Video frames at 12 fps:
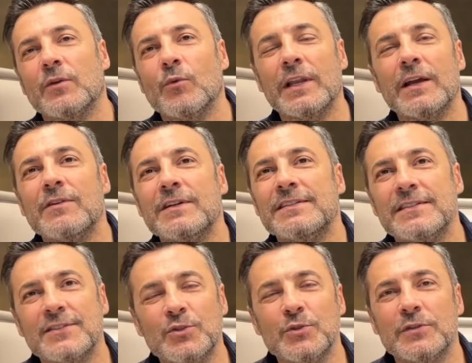When I was a
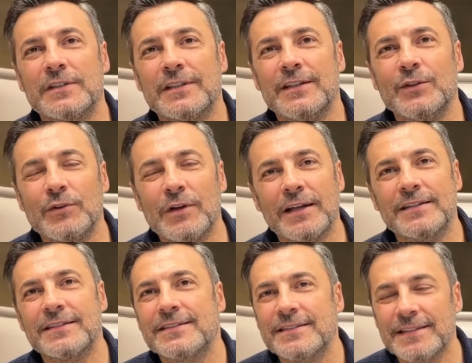student in the
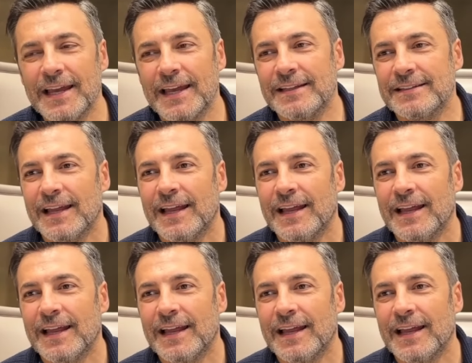United States,